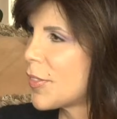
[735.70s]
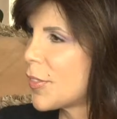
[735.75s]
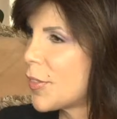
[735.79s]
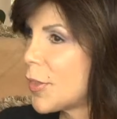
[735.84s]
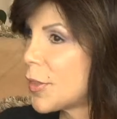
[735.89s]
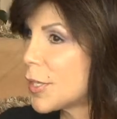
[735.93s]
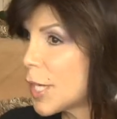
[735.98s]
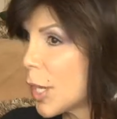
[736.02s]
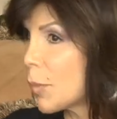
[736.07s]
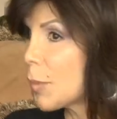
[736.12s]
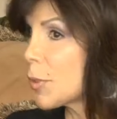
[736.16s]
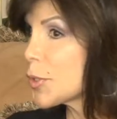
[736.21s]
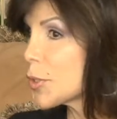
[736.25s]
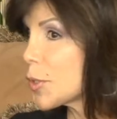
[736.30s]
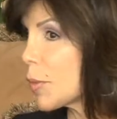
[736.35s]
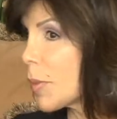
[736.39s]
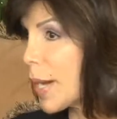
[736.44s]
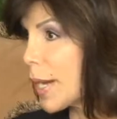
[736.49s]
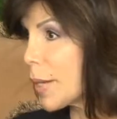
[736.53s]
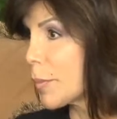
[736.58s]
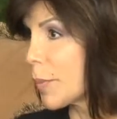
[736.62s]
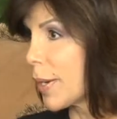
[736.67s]
The numbers are
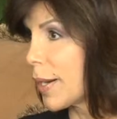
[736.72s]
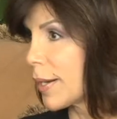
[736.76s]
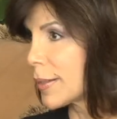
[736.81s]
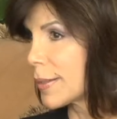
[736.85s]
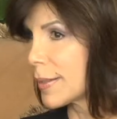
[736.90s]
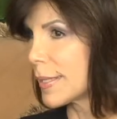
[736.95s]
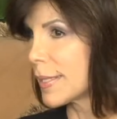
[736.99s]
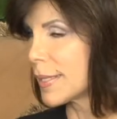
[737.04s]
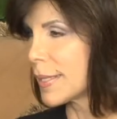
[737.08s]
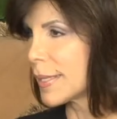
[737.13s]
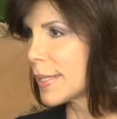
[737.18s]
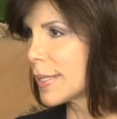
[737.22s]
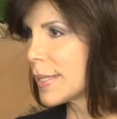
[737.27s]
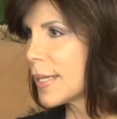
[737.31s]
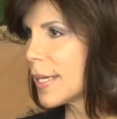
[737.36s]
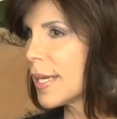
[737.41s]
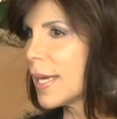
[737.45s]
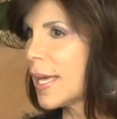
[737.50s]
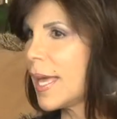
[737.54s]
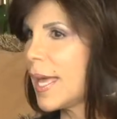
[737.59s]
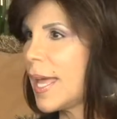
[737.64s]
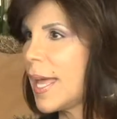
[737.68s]
mind-boggling,
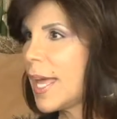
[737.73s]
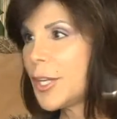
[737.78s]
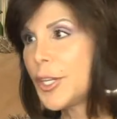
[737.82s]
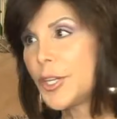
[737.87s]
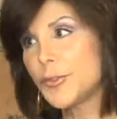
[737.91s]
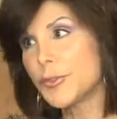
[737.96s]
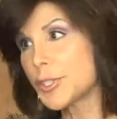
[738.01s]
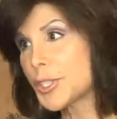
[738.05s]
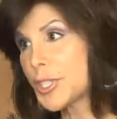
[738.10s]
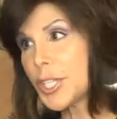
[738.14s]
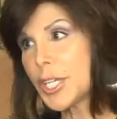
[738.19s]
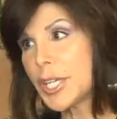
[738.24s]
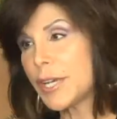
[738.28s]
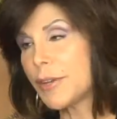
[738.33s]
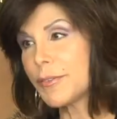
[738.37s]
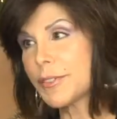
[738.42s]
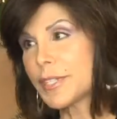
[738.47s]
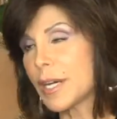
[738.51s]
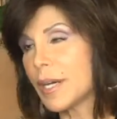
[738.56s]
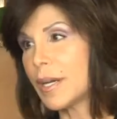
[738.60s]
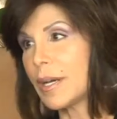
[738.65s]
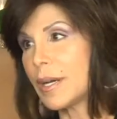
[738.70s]
and you've
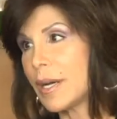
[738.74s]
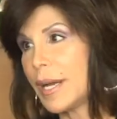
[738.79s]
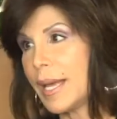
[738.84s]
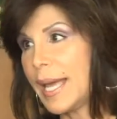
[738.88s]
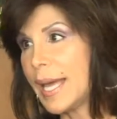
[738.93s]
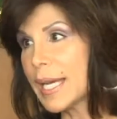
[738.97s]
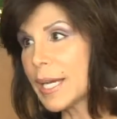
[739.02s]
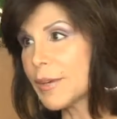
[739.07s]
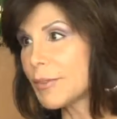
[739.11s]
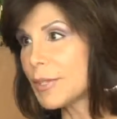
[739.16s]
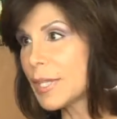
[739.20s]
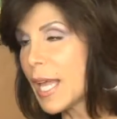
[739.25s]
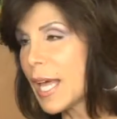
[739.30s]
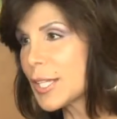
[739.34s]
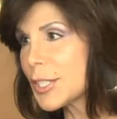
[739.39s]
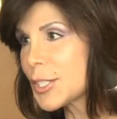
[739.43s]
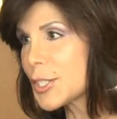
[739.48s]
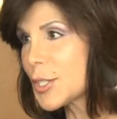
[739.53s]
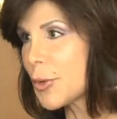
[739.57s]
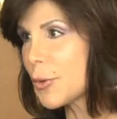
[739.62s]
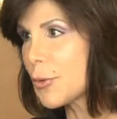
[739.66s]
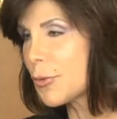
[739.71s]
achieved a heck of a
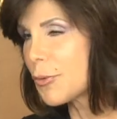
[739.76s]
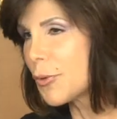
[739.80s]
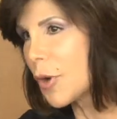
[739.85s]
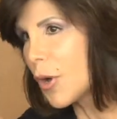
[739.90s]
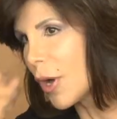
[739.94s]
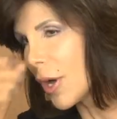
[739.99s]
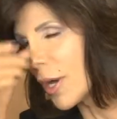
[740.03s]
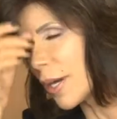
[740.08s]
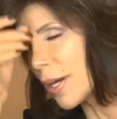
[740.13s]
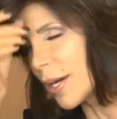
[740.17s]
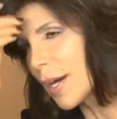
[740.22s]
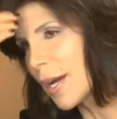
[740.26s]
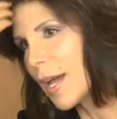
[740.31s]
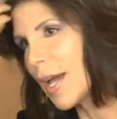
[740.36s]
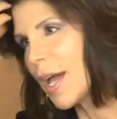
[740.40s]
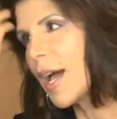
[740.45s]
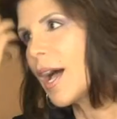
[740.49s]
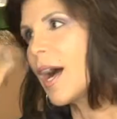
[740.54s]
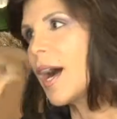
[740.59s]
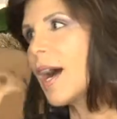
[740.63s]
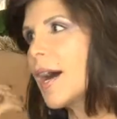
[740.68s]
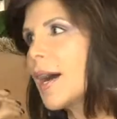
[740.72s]
lot so far.
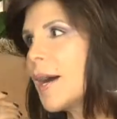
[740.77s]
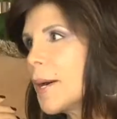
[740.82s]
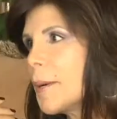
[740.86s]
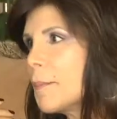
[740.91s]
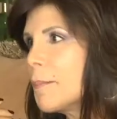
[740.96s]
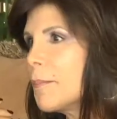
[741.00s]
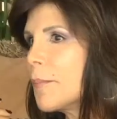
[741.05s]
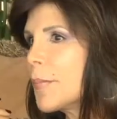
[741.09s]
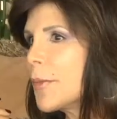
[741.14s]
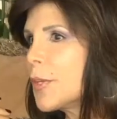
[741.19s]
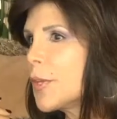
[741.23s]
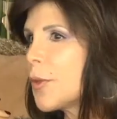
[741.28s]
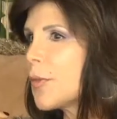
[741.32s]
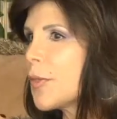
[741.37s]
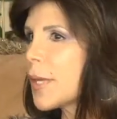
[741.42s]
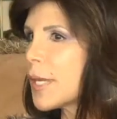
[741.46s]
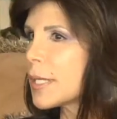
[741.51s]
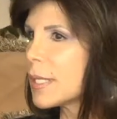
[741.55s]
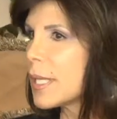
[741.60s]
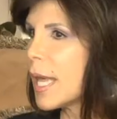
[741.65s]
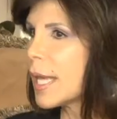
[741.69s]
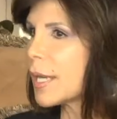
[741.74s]
Do you
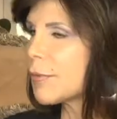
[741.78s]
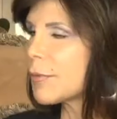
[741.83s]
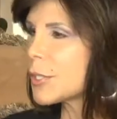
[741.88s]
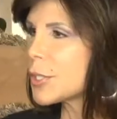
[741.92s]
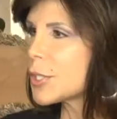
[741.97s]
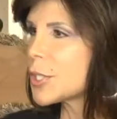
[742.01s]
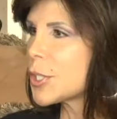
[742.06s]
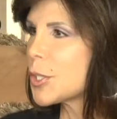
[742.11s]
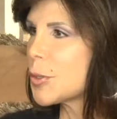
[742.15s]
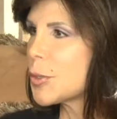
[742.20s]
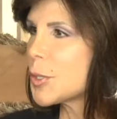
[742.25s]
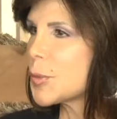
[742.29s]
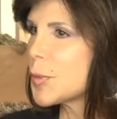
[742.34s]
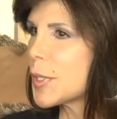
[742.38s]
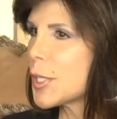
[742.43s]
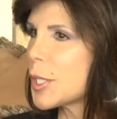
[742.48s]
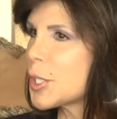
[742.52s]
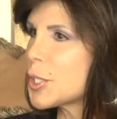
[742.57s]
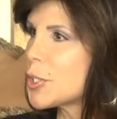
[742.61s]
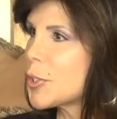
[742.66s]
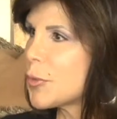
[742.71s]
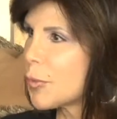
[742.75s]
think a lot of it too is
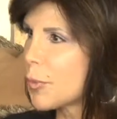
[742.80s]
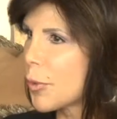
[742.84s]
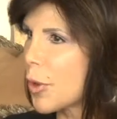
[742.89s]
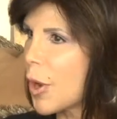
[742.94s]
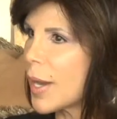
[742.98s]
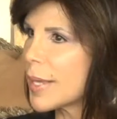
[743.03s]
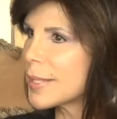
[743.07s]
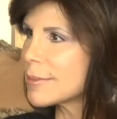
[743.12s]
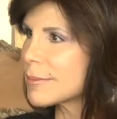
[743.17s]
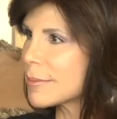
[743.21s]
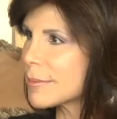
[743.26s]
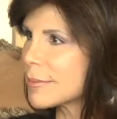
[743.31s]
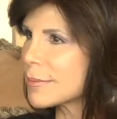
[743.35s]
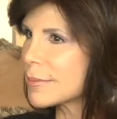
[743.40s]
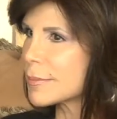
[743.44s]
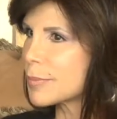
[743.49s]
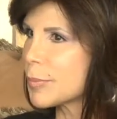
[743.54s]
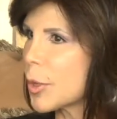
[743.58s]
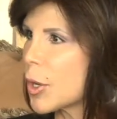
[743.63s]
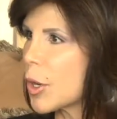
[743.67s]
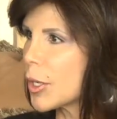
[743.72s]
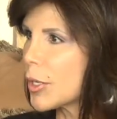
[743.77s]
because you've brought
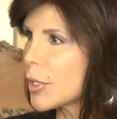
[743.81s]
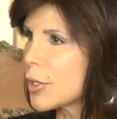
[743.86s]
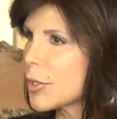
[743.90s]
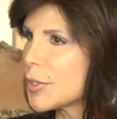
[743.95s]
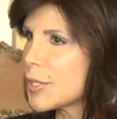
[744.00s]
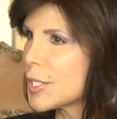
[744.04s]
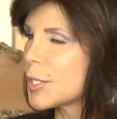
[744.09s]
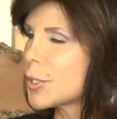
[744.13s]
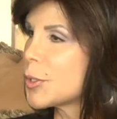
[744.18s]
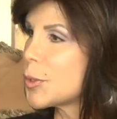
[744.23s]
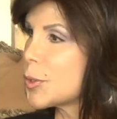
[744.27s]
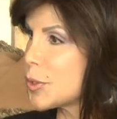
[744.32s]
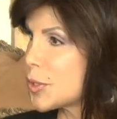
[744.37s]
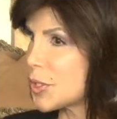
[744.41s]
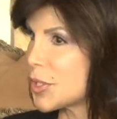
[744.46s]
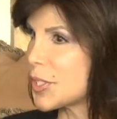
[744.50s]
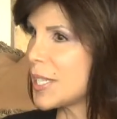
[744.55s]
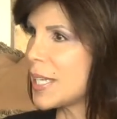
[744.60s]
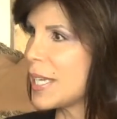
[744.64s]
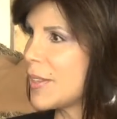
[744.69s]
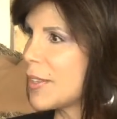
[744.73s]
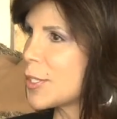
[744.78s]
partners in who
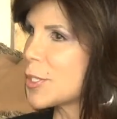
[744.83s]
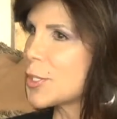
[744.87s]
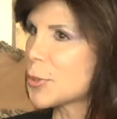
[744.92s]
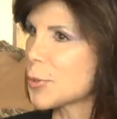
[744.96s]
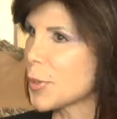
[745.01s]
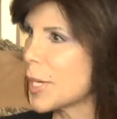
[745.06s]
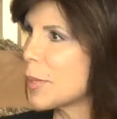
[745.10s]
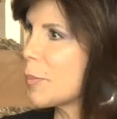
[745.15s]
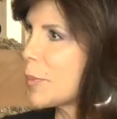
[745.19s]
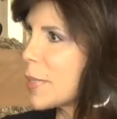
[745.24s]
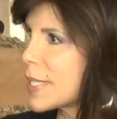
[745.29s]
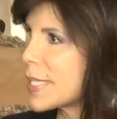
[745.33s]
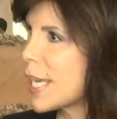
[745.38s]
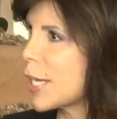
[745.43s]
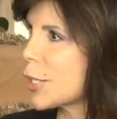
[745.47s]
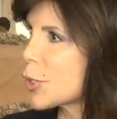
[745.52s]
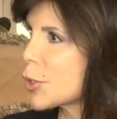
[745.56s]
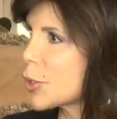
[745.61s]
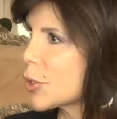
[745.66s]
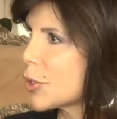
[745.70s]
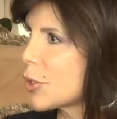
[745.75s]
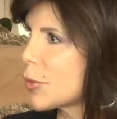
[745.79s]
see this great
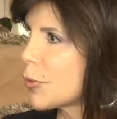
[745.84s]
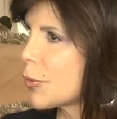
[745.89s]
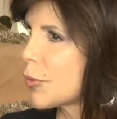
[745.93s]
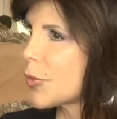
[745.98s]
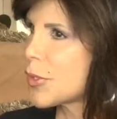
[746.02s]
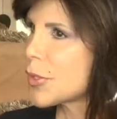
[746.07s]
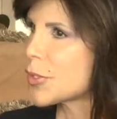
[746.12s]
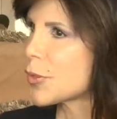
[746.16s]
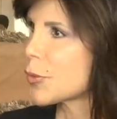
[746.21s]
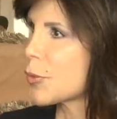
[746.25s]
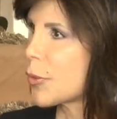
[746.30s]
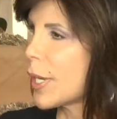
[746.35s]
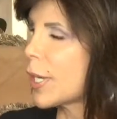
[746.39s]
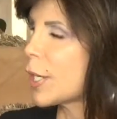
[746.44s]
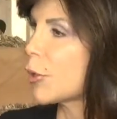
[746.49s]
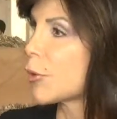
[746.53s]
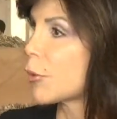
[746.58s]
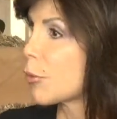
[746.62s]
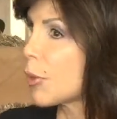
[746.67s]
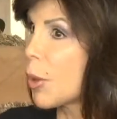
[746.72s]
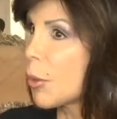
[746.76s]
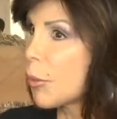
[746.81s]
potential for this great
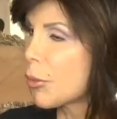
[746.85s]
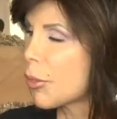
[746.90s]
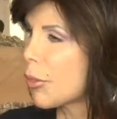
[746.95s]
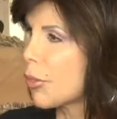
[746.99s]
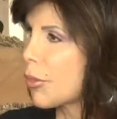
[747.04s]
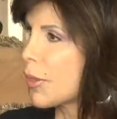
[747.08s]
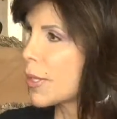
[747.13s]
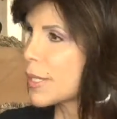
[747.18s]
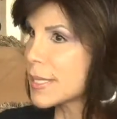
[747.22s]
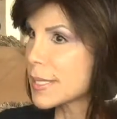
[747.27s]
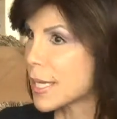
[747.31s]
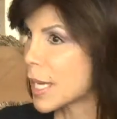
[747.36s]
growth that's